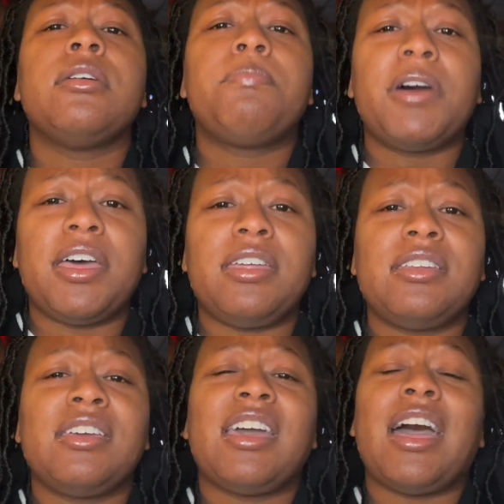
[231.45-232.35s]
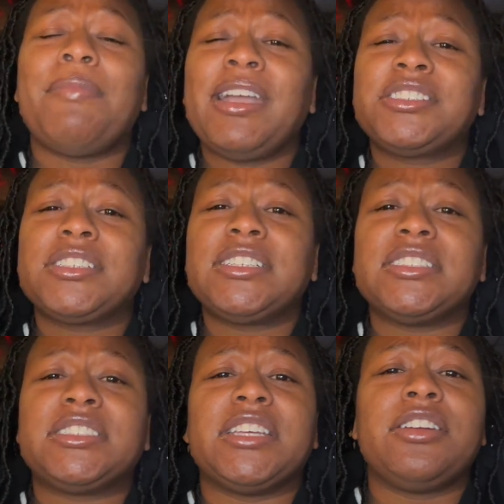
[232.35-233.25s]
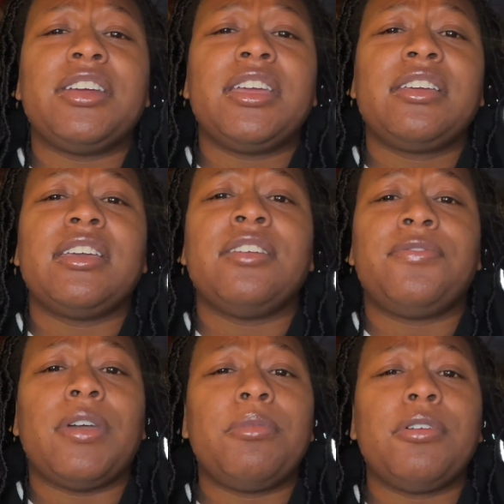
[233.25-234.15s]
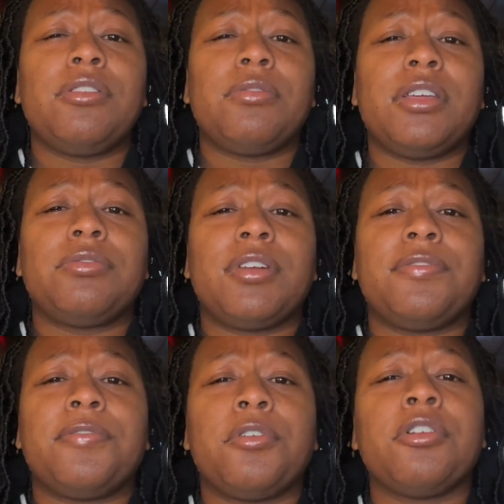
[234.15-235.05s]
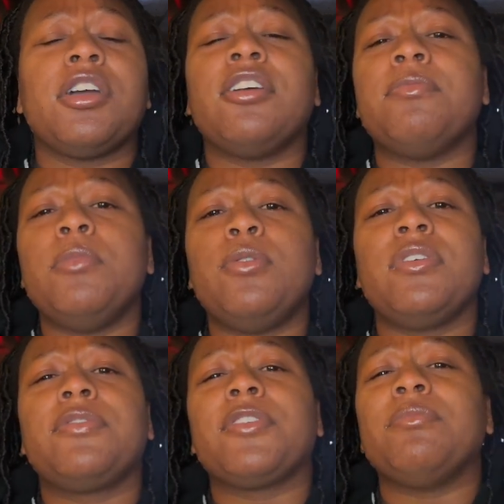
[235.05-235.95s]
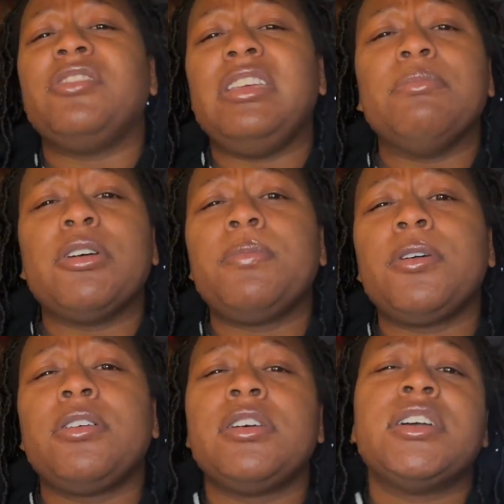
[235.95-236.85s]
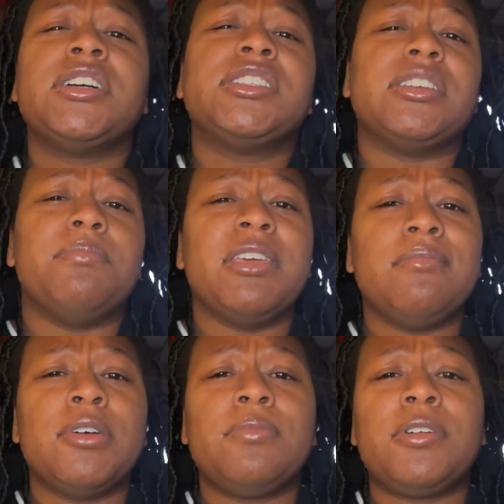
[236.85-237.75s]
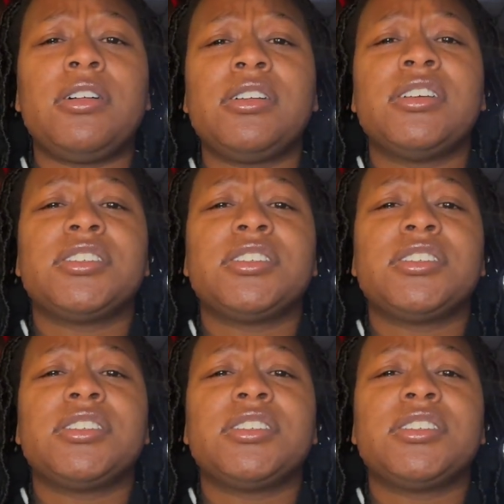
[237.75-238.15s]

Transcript: but I'm actually considering in February 2024 of moving from T-Mobile to Mint Mobile.